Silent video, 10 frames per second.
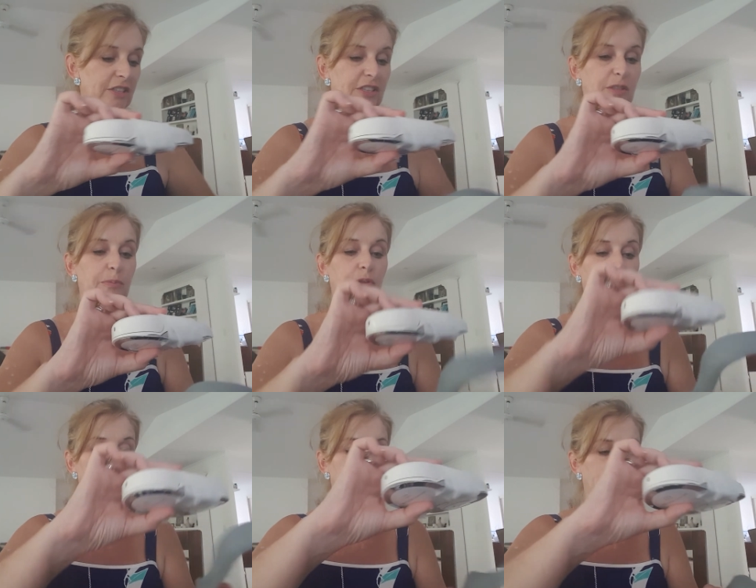just to
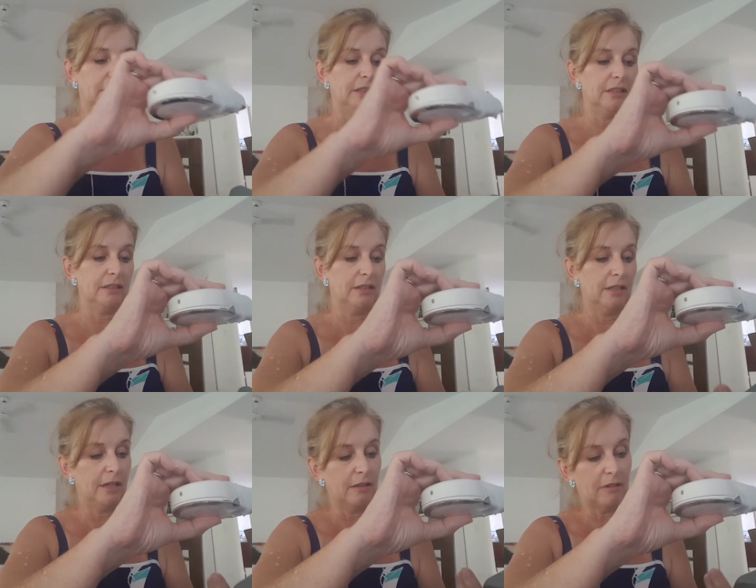put the
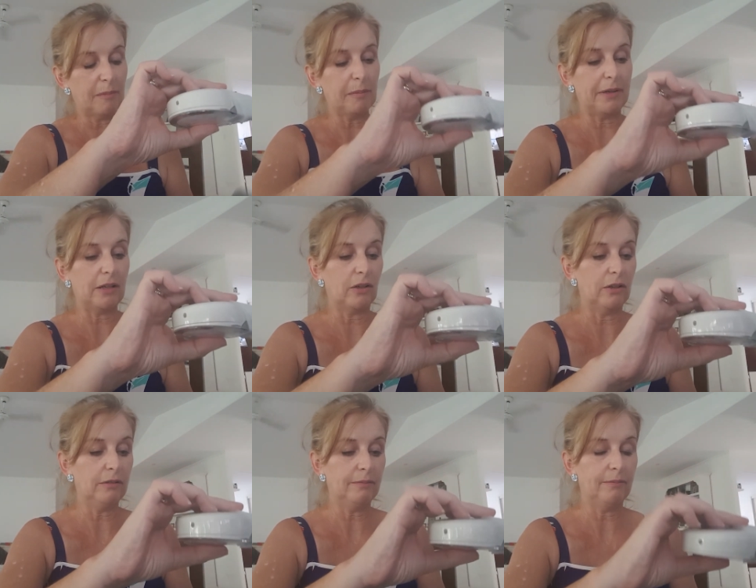rubber back
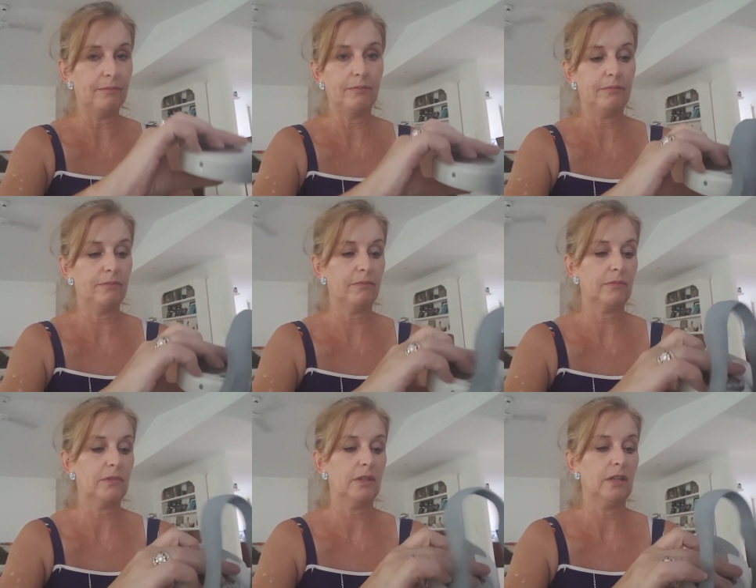on
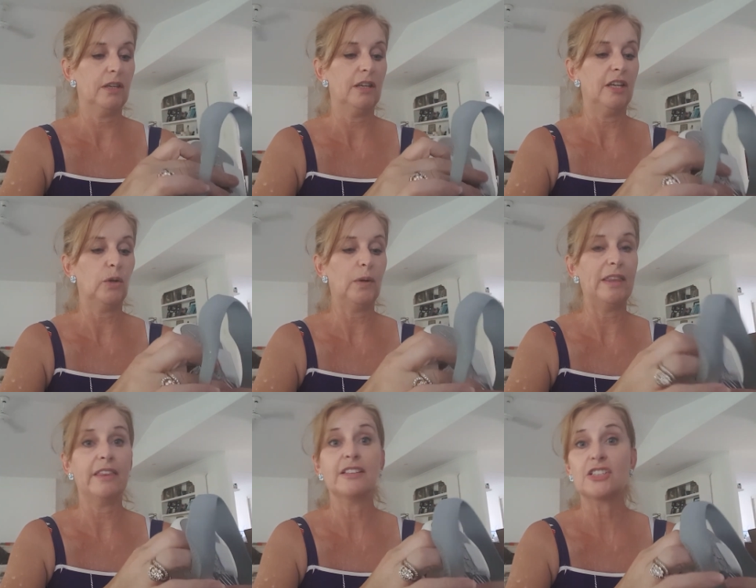in a way
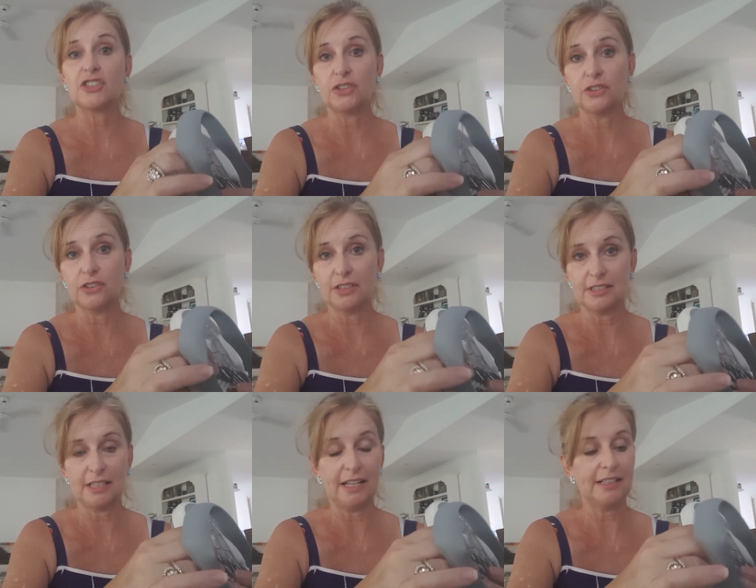that the tissue
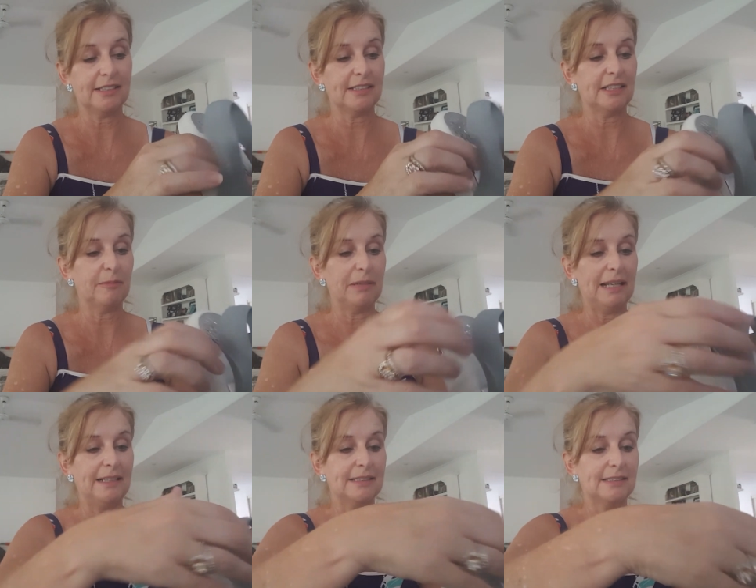stays in
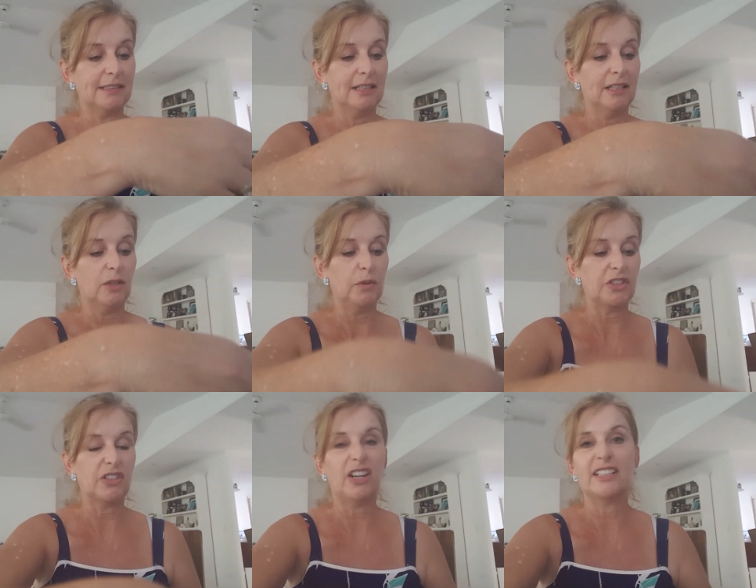place
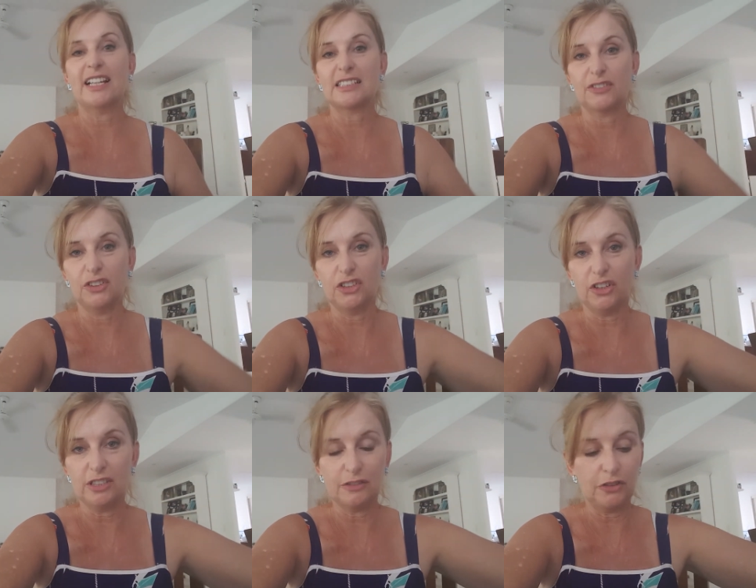which only takes a few
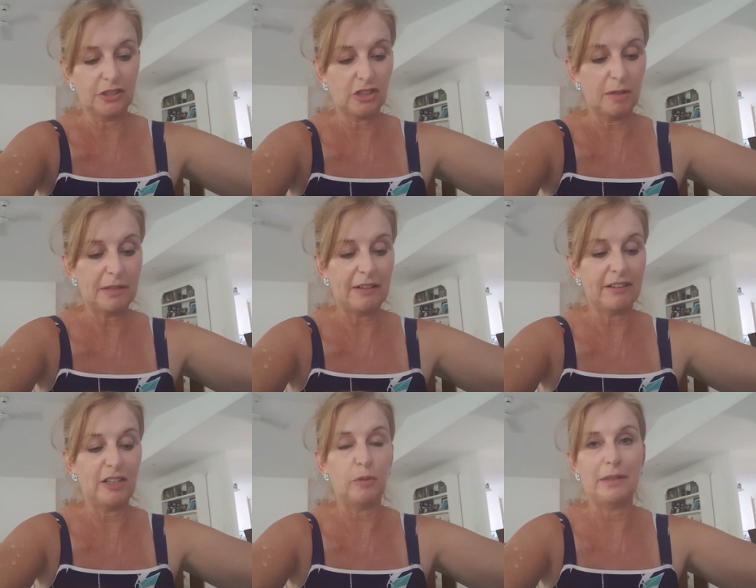goes the first time and after
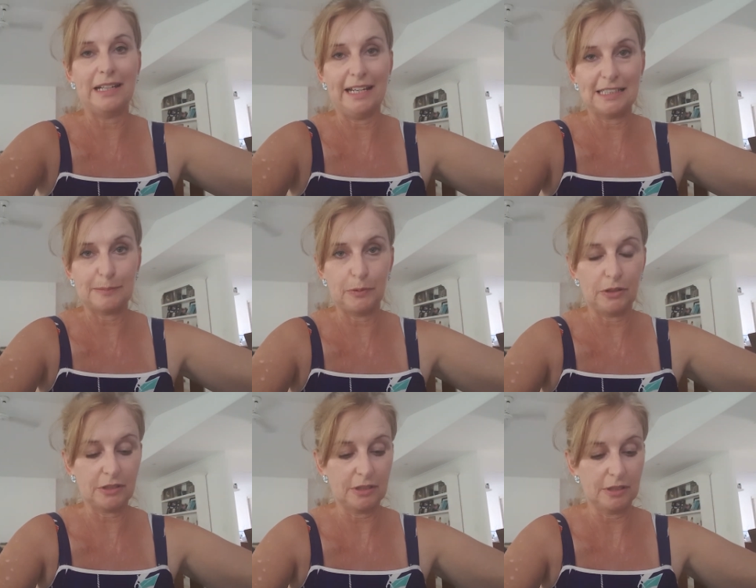that you'll be an
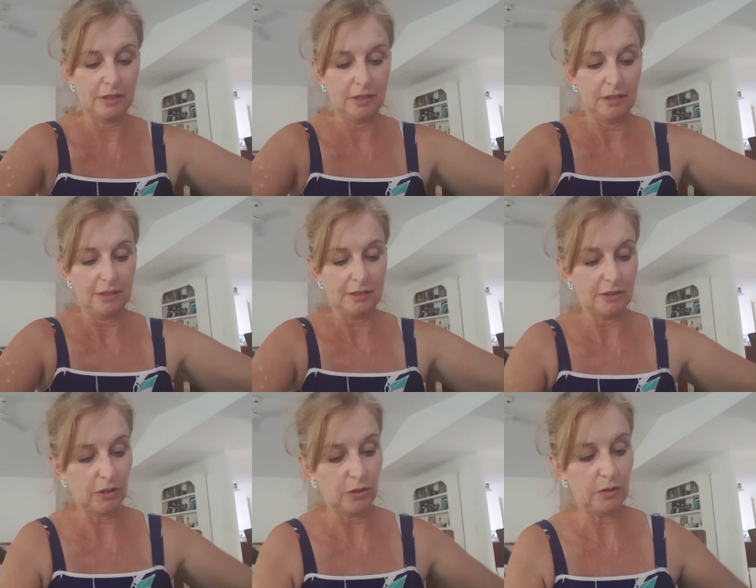expert
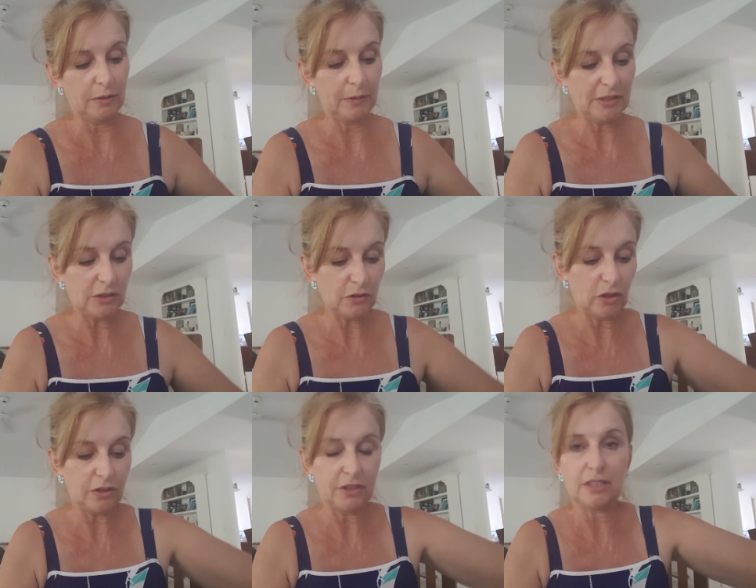so once you've
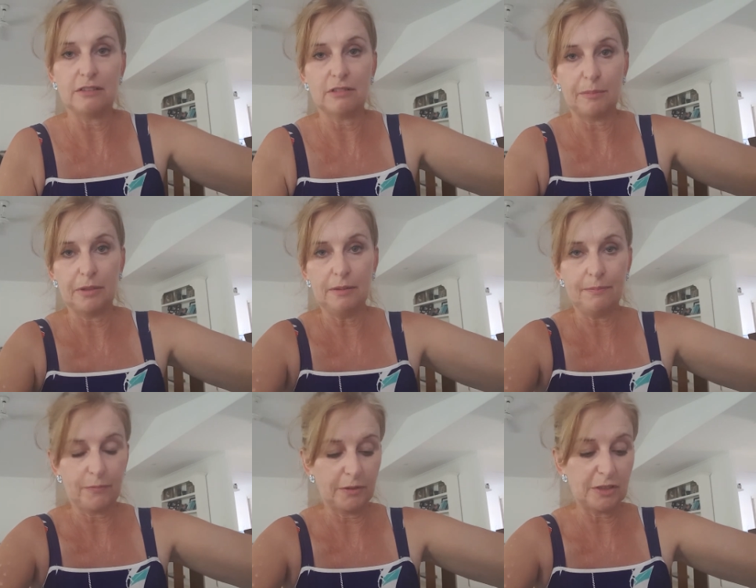got the rubber
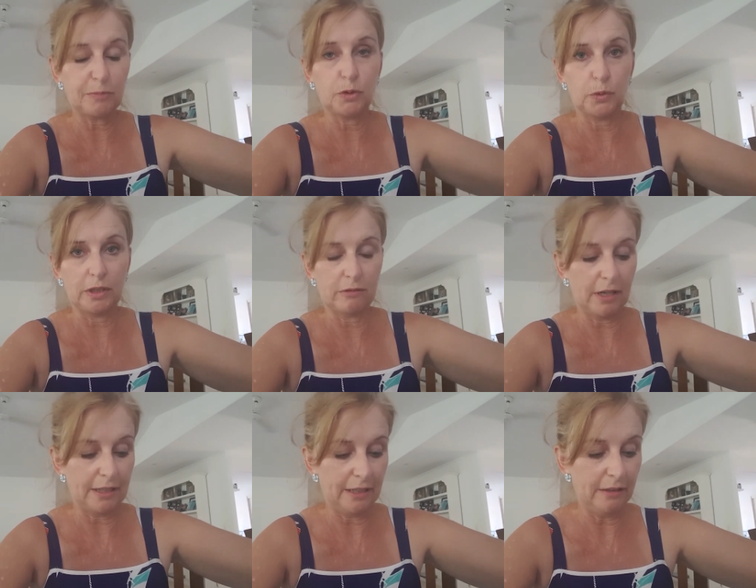I'm just doing it
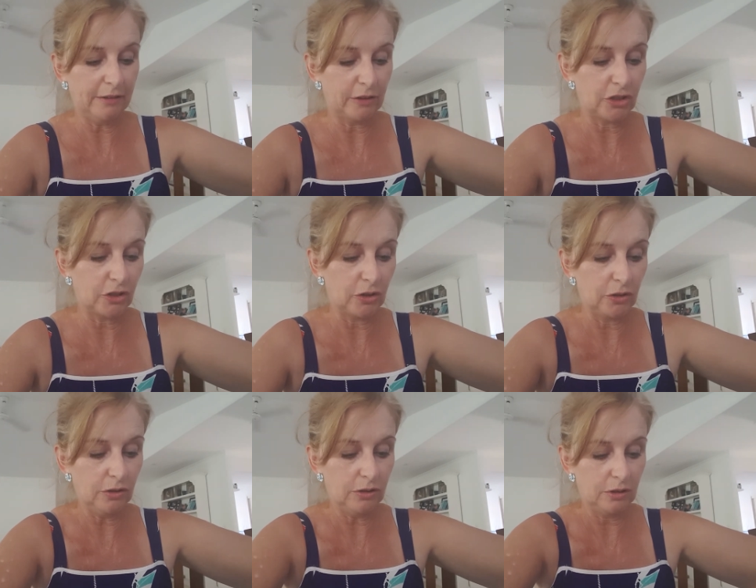right now and I'll show you